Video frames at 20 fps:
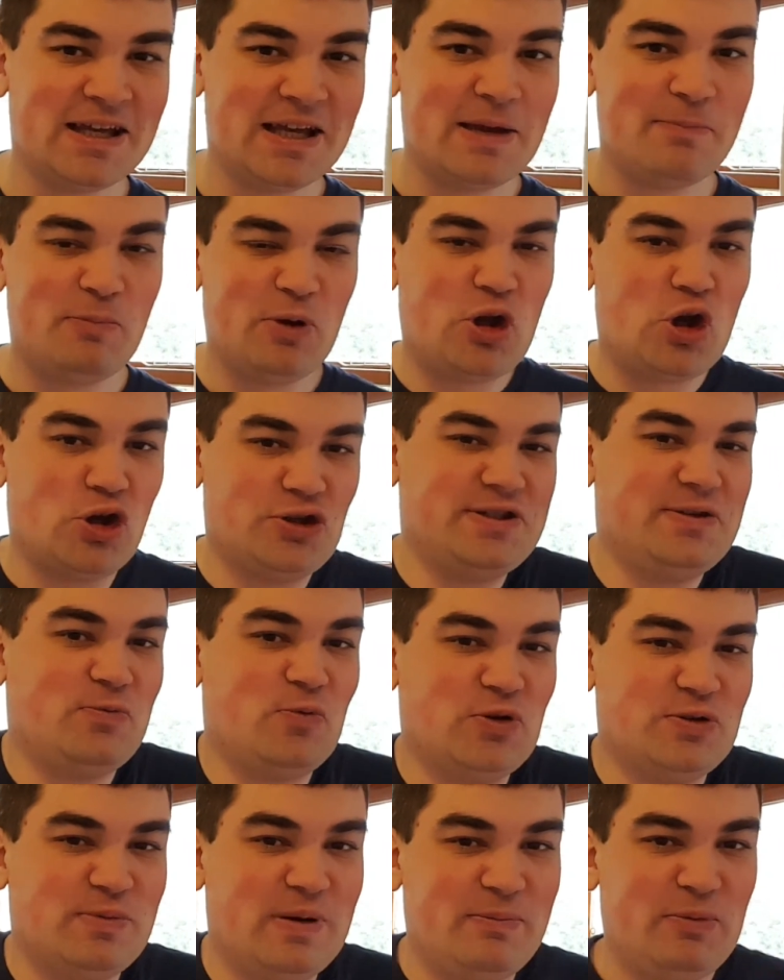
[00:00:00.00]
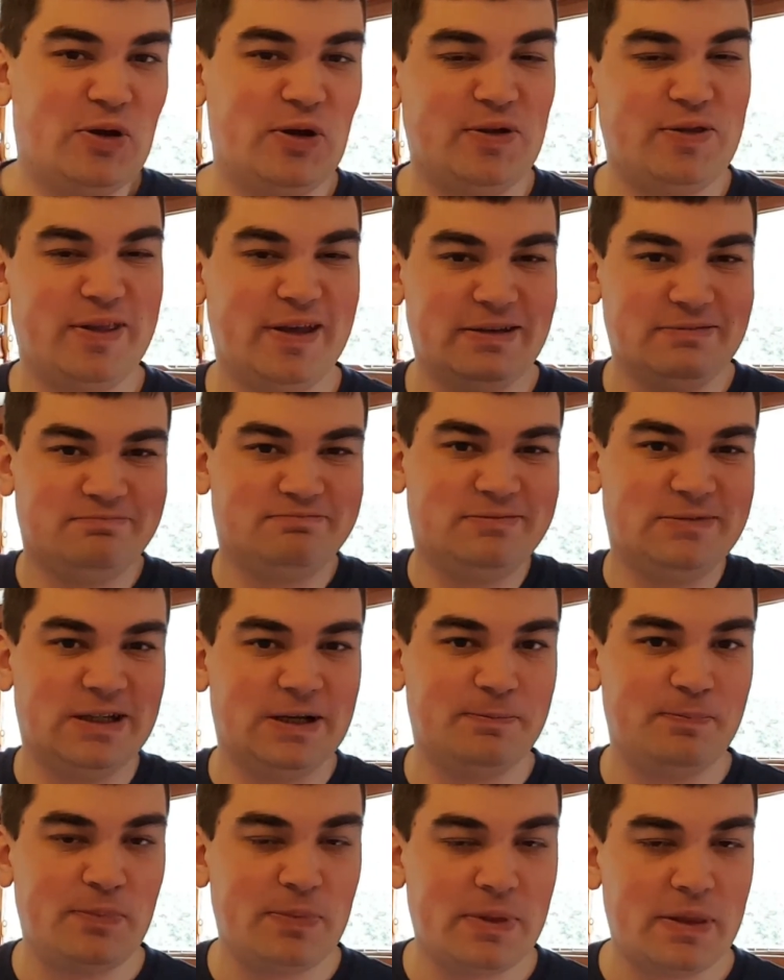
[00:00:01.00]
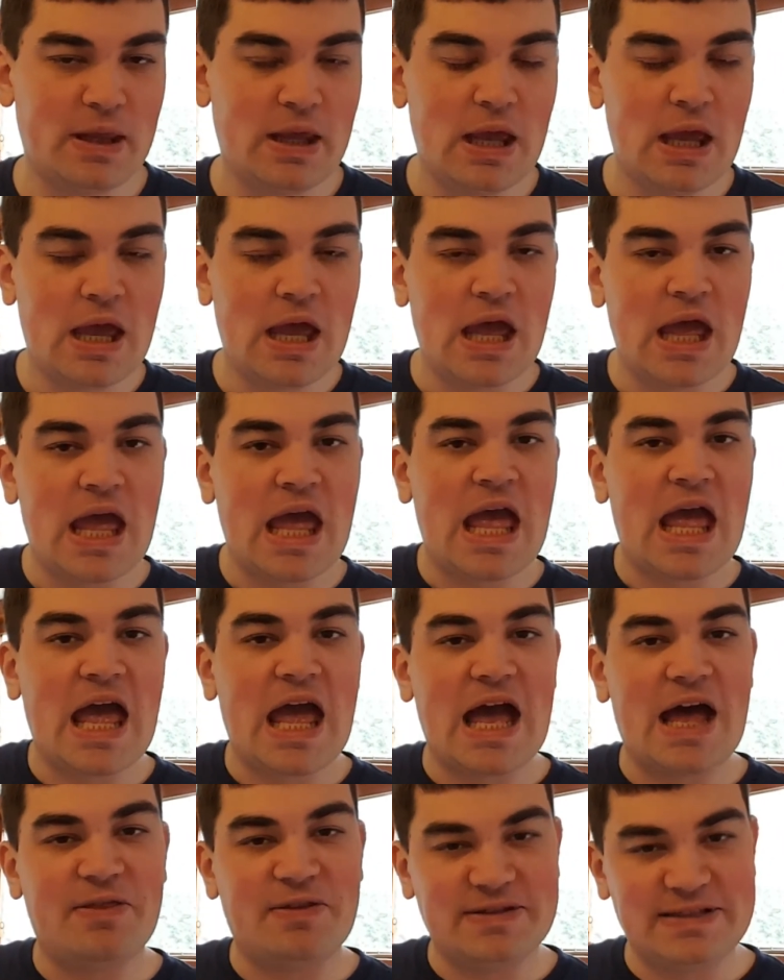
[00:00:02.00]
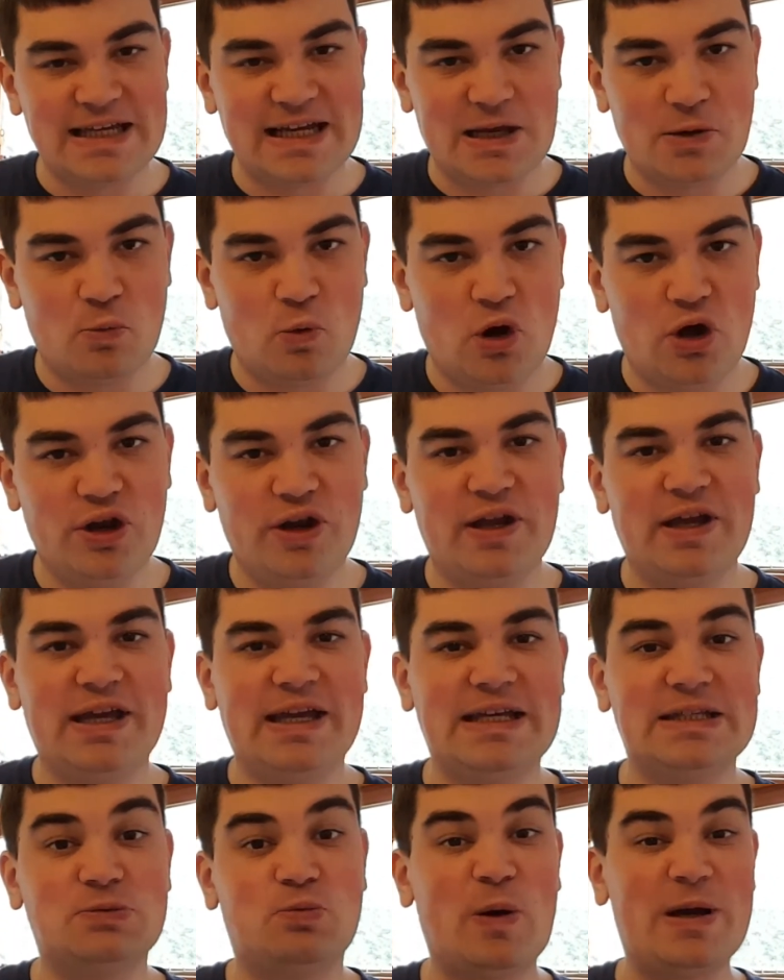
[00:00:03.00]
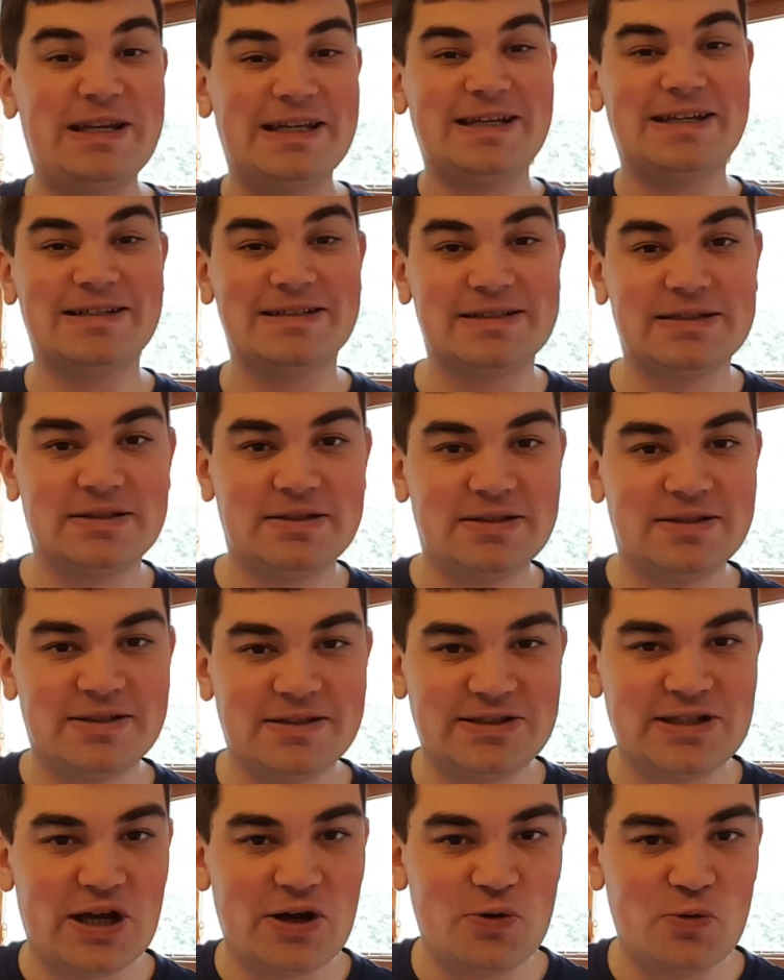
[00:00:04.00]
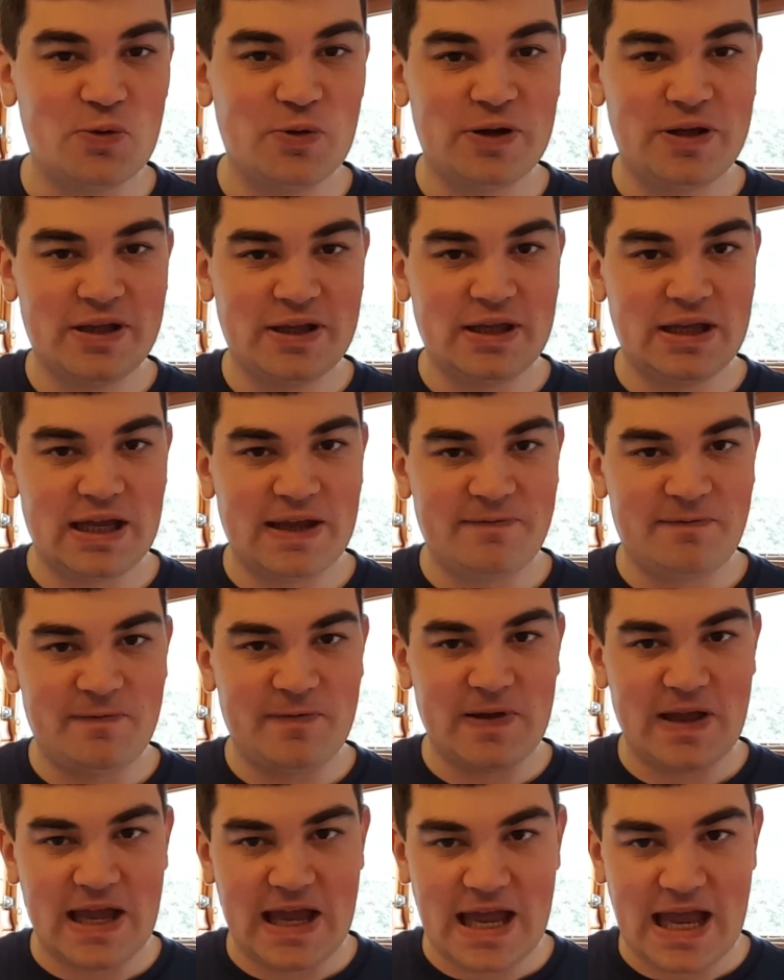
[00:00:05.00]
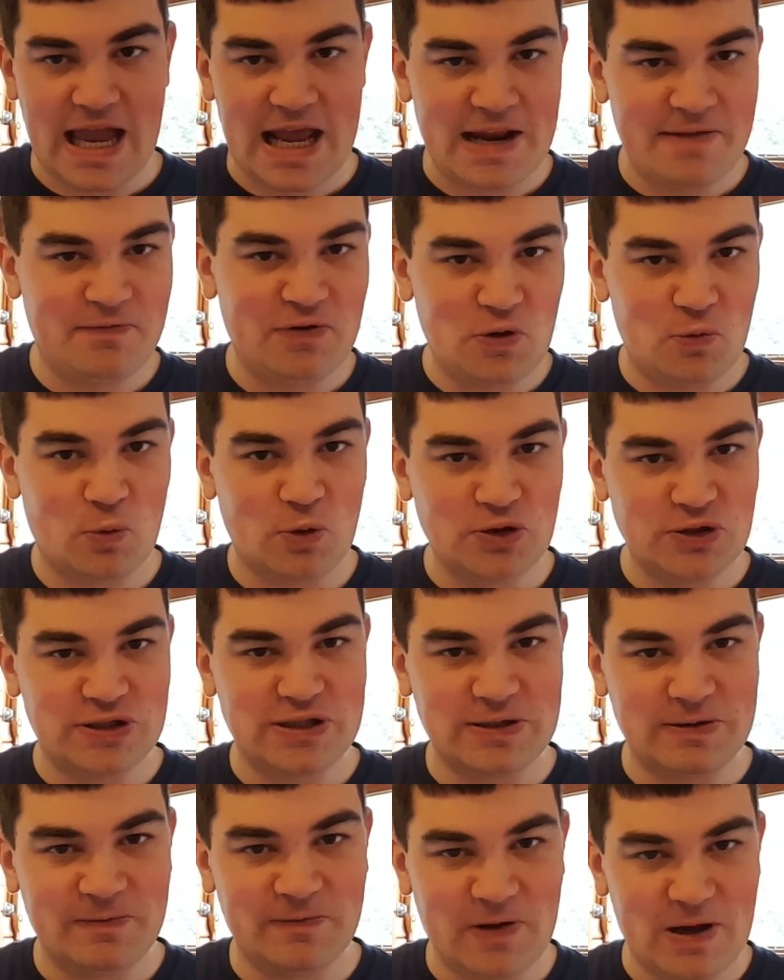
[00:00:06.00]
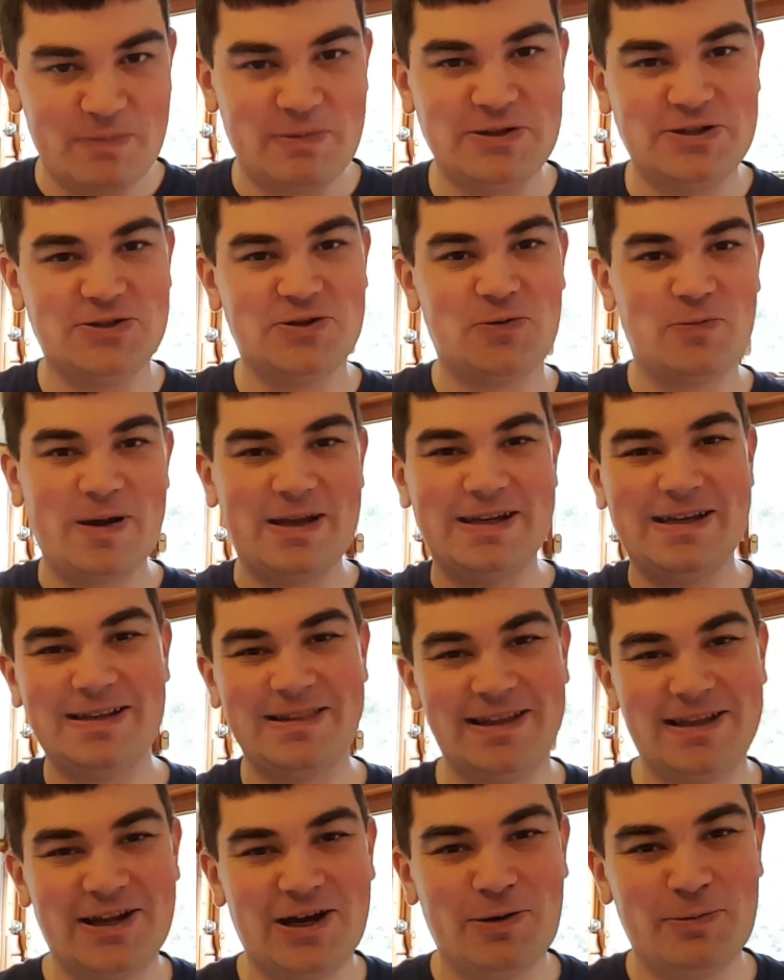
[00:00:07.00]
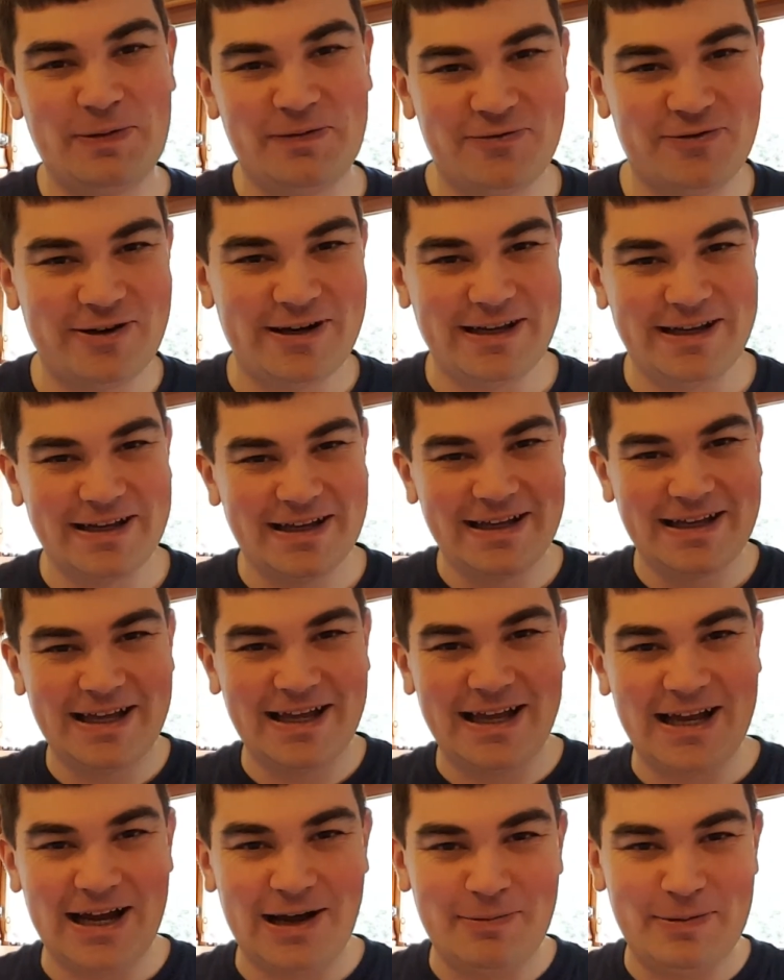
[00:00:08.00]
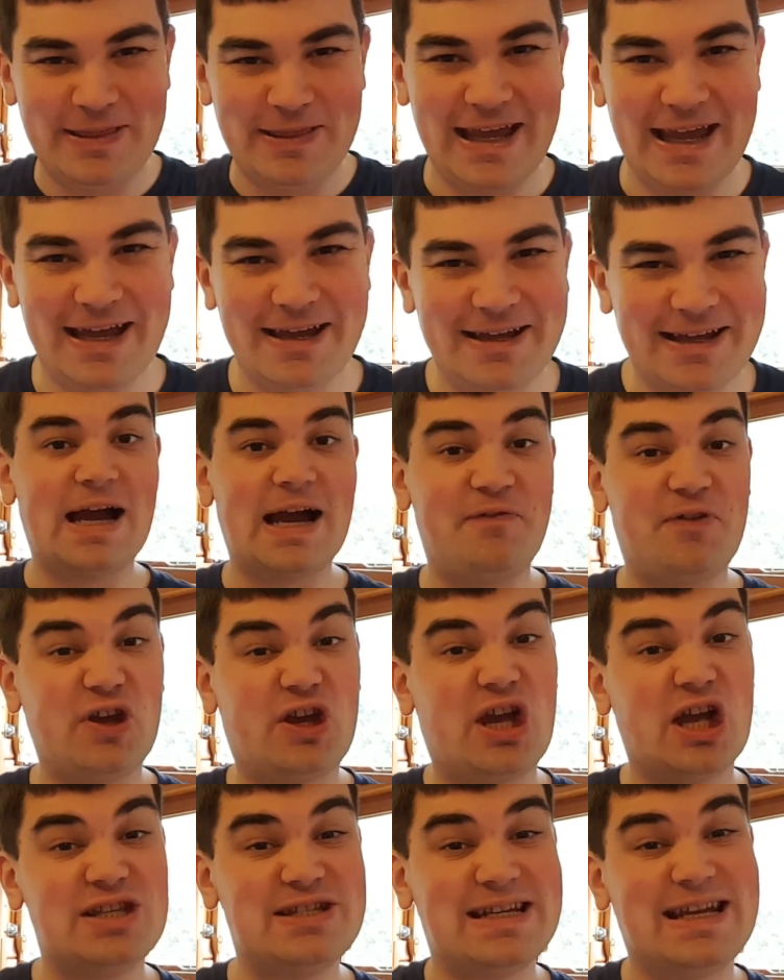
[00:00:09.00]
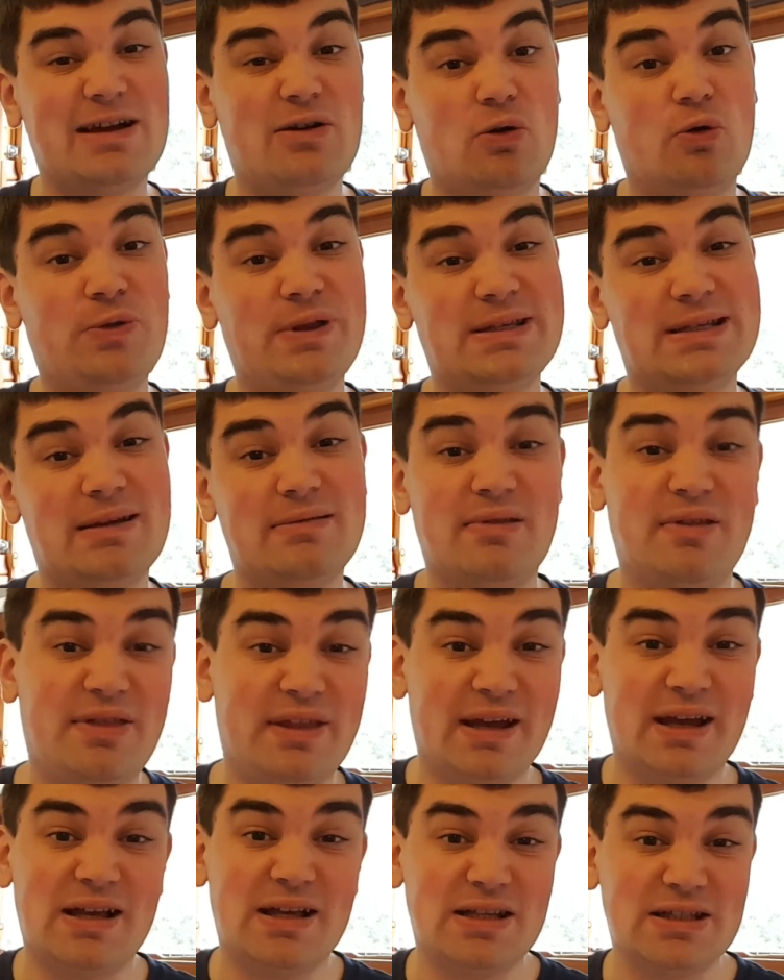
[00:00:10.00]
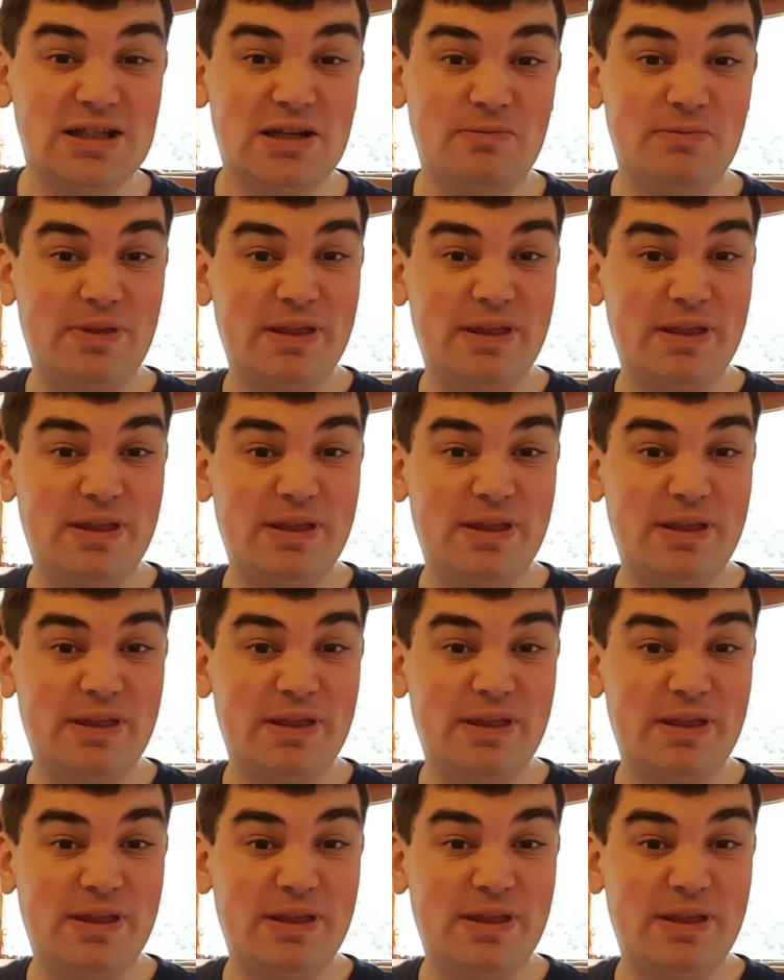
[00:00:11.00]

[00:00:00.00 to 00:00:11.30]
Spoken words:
because it was my birthday, you know. And the second one is weddings. So if any of you want to invite me to your wedding, then I'll be free, I'll be there. After cutting out all these other things, I'm